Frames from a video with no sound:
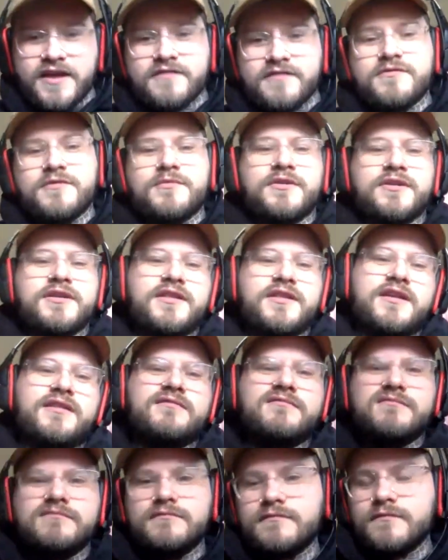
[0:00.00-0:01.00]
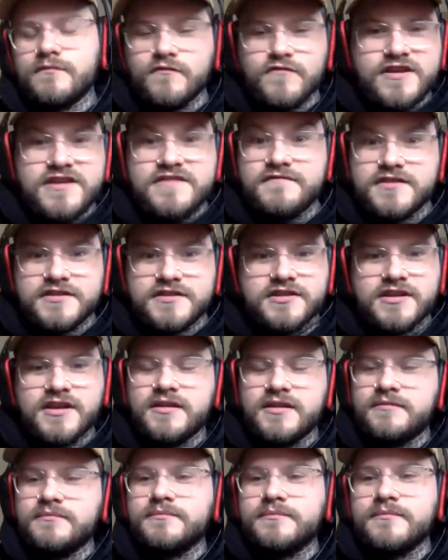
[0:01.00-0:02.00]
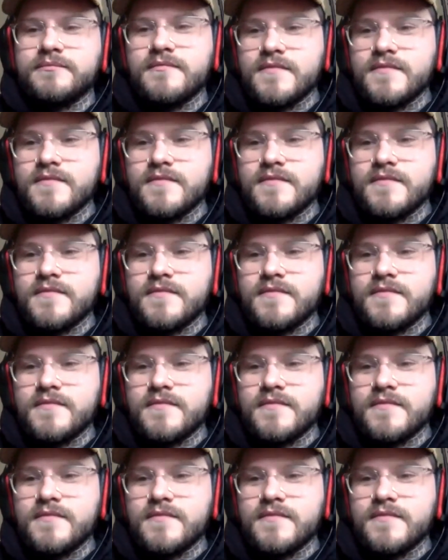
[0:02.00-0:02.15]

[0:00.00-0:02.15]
If we want to then revisit and,